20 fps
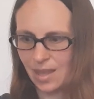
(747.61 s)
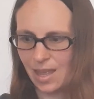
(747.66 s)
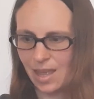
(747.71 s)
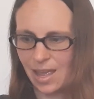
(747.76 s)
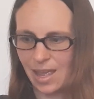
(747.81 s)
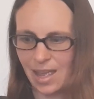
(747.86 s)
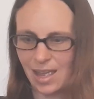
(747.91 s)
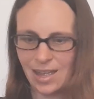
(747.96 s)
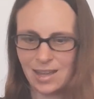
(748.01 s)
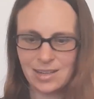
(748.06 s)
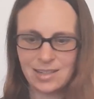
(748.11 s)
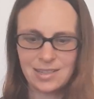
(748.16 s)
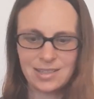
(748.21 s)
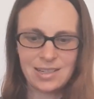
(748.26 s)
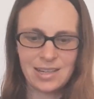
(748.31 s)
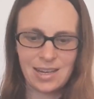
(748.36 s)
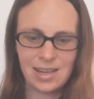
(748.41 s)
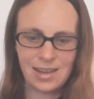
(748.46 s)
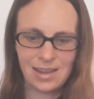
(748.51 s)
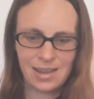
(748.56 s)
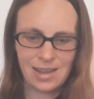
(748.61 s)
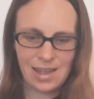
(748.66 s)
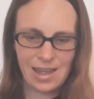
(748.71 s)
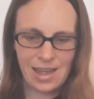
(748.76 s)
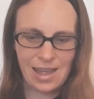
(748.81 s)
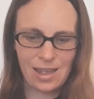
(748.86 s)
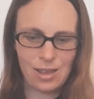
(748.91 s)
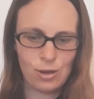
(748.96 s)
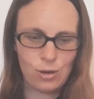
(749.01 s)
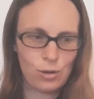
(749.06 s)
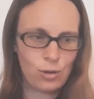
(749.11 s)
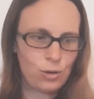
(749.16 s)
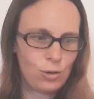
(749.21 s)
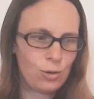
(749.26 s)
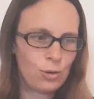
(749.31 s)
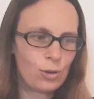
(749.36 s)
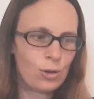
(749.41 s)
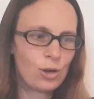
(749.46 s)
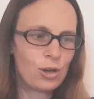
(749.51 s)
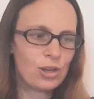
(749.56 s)
And you
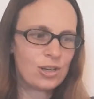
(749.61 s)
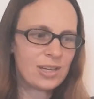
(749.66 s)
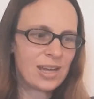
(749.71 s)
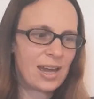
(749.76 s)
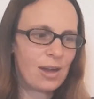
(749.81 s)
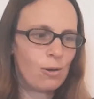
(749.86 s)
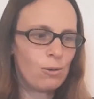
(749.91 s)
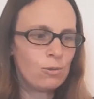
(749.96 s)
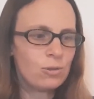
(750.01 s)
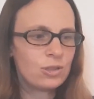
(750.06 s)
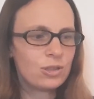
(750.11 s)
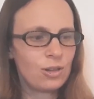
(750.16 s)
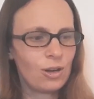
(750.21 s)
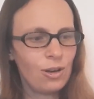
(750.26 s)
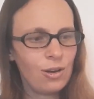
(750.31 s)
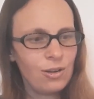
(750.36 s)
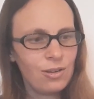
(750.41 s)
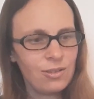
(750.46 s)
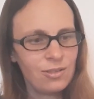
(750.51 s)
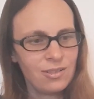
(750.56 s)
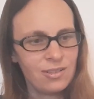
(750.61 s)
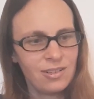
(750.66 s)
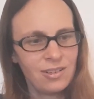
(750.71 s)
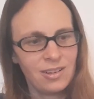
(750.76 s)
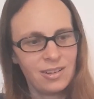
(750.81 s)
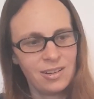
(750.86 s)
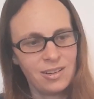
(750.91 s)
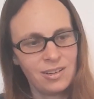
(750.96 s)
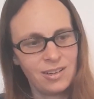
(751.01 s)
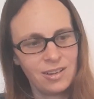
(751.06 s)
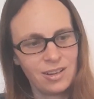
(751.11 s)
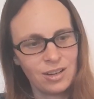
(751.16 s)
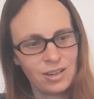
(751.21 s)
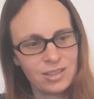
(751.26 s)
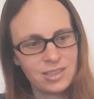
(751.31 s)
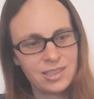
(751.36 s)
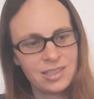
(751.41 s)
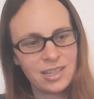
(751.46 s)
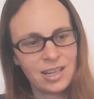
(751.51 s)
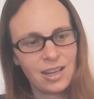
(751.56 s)
could also
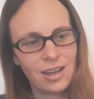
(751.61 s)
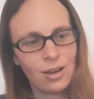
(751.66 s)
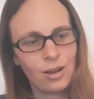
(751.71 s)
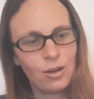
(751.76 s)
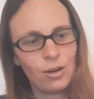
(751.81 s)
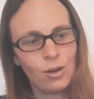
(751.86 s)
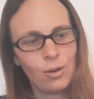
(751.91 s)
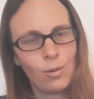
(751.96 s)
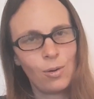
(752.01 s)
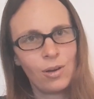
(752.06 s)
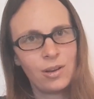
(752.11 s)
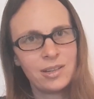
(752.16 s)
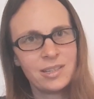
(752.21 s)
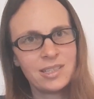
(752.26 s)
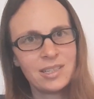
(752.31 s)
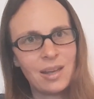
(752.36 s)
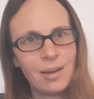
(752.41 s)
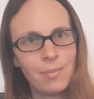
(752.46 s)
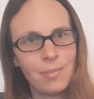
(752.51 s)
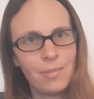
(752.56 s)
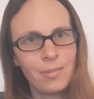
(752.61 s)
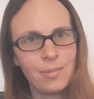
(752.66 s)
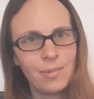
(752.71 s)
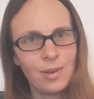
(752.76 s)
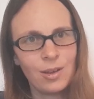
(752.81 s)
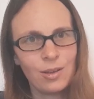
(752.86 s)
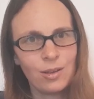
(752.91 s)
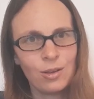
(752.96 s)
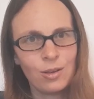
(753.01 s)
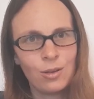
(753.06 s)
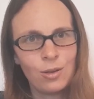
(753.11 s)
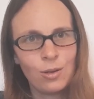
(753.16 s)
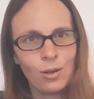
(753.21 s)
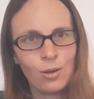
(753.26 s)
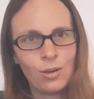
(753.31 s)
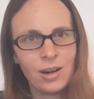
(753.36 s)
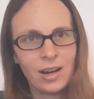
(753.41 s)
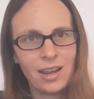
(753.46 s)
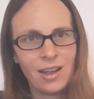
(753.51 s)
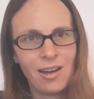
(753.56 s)
glue on some
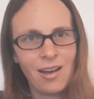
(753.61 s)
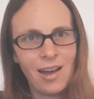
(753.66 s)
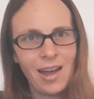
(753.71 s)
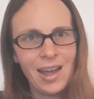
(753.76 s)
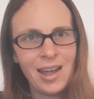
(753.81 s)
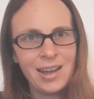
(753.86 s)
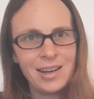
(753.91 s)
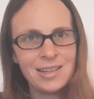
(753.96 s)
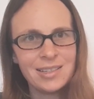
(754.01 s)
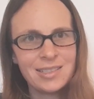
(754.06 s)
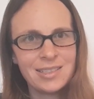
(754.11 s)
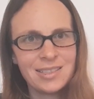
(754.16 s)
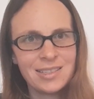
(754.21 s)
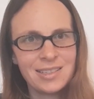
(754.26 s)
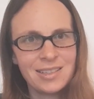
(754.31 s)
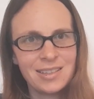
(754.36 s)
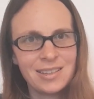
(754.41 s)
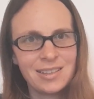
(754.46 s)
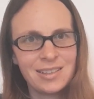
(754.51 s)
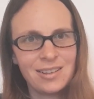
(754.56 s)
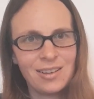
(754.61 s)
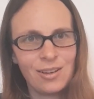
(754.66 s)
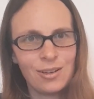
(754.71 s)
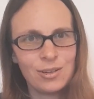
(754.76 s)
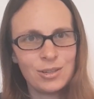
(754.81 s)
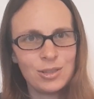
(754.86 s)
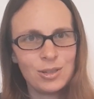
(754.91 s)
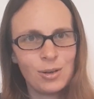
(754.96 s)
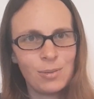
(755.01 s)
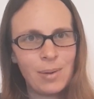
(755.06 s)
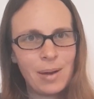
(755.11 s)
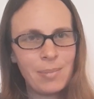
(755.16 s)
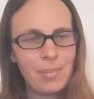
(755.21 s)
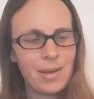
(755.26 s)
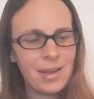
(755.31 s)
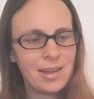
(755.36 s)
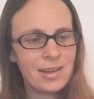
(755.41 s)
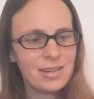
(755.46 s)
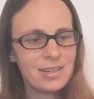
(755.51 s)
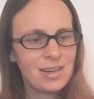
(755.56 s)
googly eyes onto your
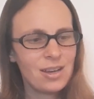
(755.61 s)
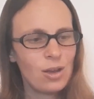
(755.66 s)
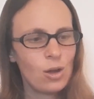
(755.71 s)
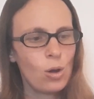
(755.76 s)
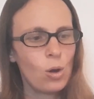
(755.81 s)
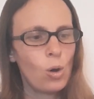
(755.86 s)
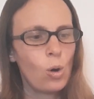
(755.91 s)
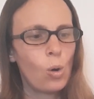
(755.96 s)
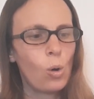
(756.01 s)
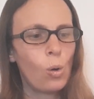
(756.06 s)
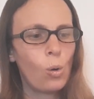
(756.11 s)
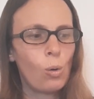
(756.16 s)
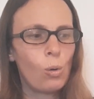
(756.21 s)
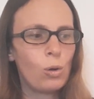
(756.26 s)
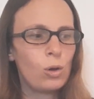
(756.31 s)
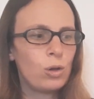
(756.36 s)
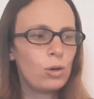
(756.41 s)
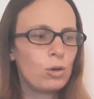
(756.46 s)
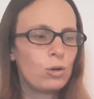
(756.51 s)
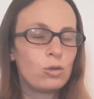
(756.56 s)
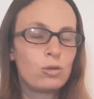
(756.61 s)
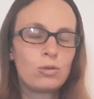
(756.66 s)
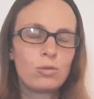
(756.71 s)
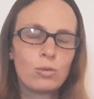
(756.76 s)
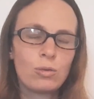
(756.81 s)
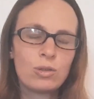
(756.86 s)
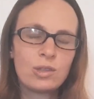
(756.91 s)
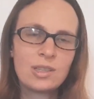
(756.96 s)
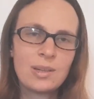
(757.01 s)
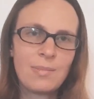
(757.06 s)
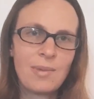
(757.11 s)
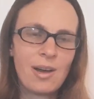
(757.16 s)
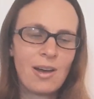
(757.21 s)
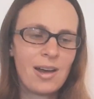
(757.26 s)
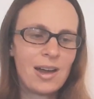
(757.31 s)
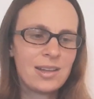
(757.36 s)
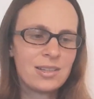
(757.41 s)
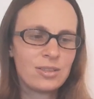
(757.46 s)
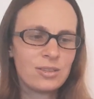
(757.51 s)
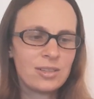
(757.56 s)
puppet, or you could draw some
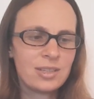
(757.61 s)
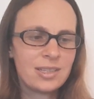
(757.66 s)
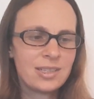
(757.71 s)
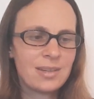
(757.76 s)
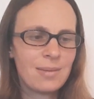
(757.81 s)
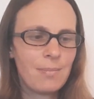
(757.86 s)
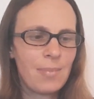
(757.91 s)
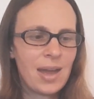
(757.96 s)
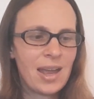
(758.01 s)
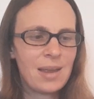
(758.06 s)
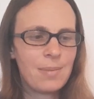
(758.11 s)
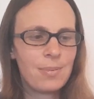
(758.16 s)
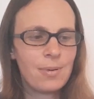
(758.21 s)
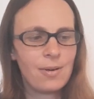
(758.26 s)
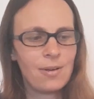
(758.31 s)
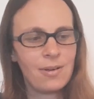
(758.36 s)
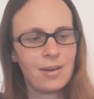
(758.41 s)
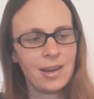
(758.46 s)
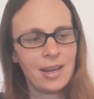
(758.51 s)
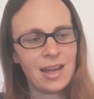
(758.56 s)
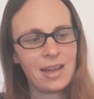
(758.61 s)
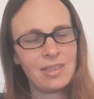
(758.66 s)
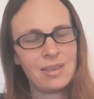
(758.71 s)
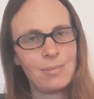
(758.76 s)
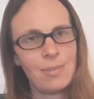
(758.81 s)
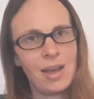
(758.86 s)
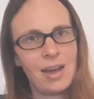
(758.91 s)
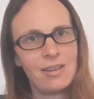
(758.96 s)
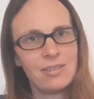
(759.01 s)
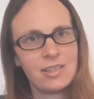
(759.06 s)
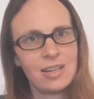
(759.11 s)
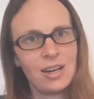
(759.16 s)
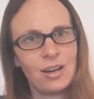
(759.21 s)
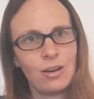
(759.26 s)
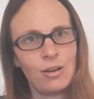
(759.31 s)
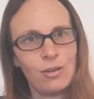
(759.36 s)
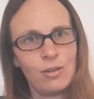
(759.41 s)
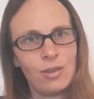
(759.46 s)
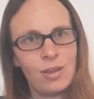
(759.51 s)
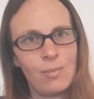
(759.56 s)
eyes onto some paper, cut them out and
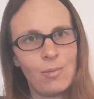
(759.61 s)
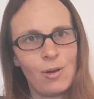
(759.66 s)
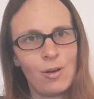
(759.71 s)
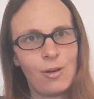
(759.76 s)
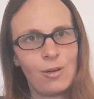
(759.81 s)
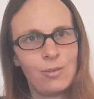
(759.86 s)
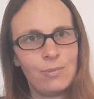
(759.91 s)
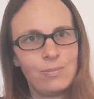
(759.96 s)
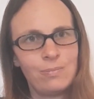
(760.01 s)
glue them on.